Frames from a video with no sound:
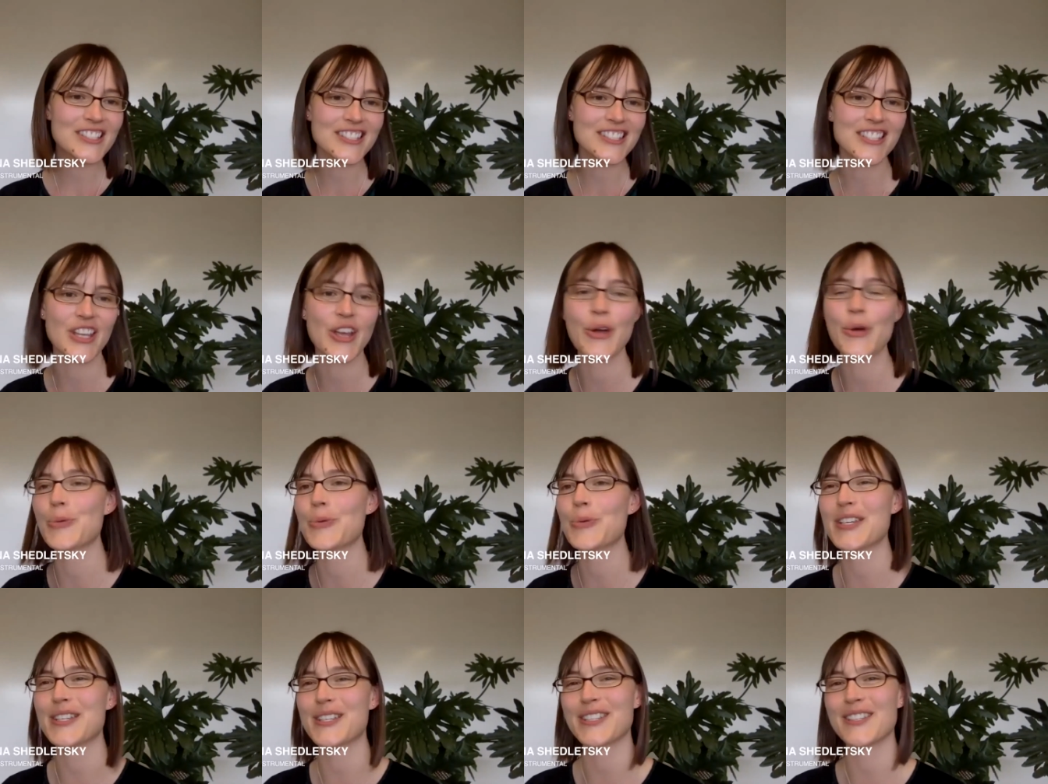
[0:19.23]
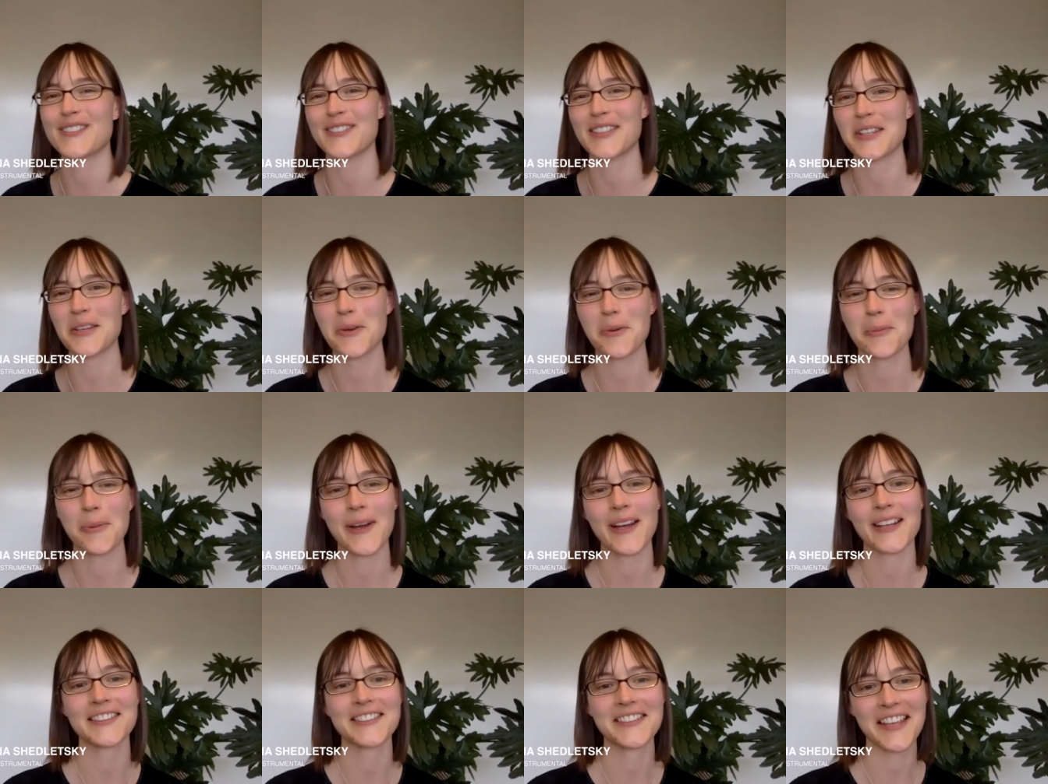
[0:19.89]
a weekly video
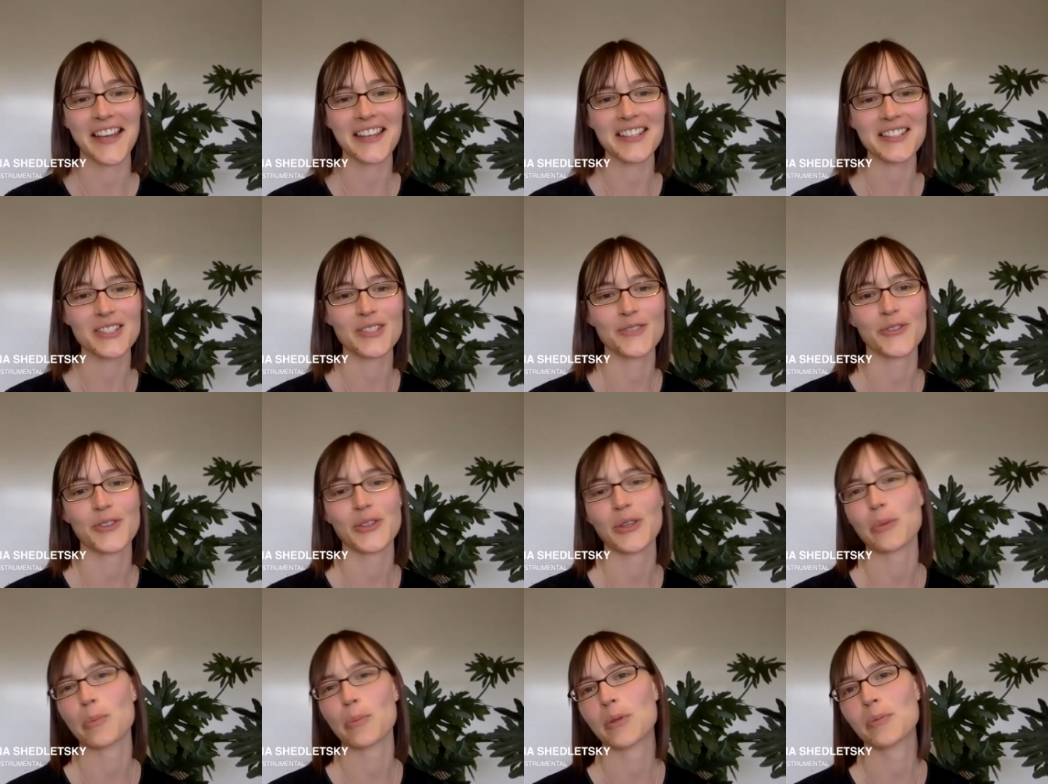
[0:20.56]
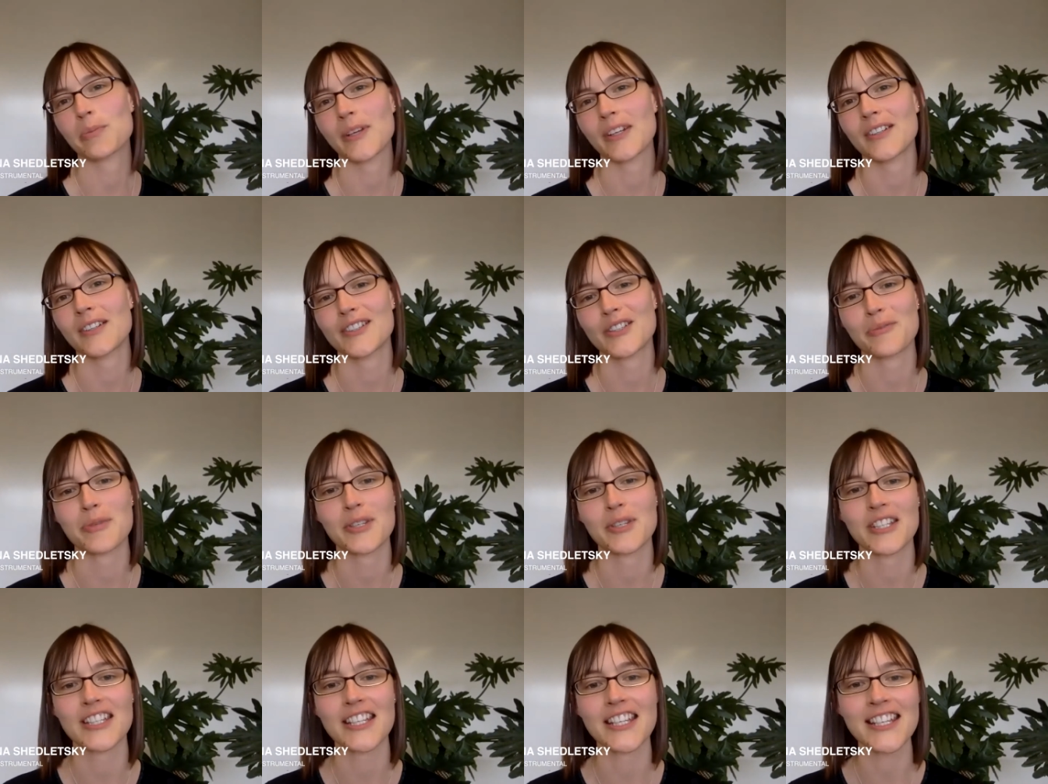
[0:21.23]
podcast for the Build Better
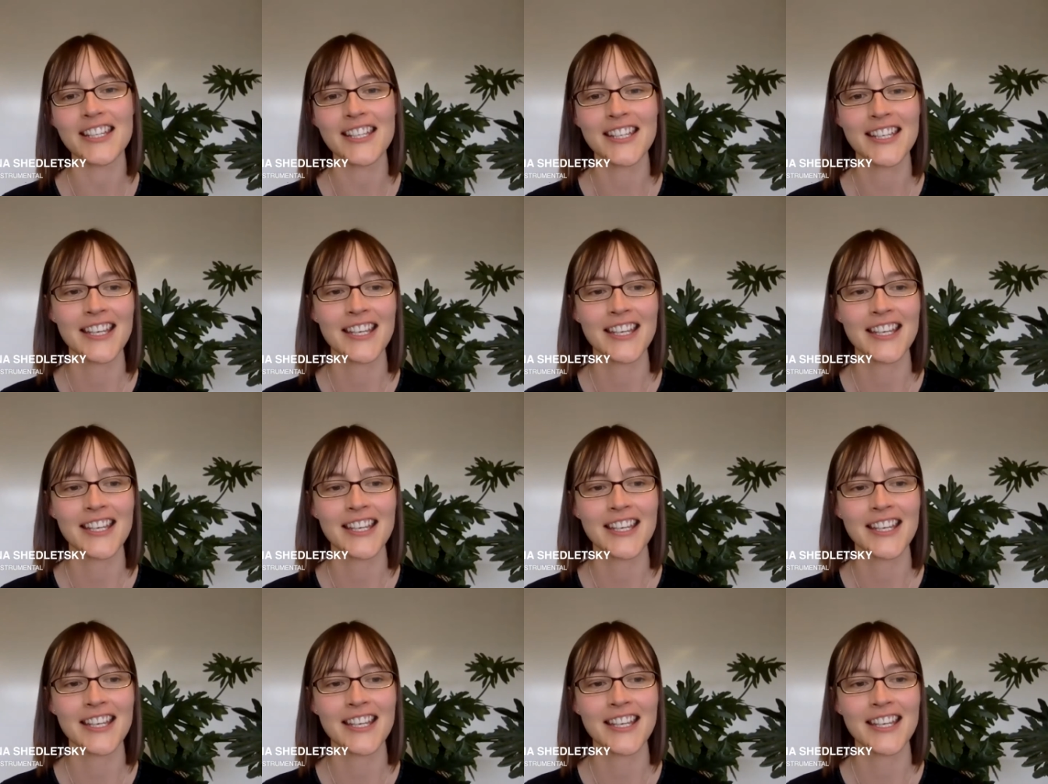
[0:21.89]
community.